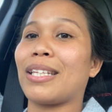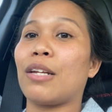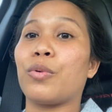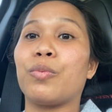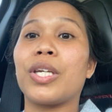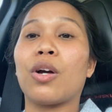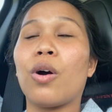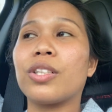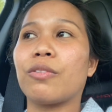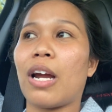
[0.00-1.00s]
But then when we
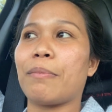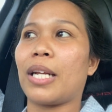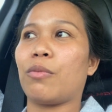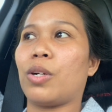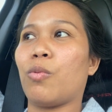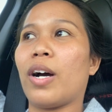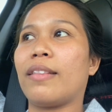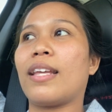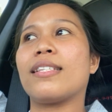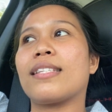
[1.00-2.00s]
called Graham
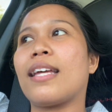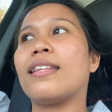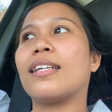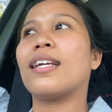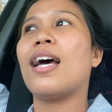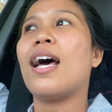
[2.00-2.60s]
911, they said that,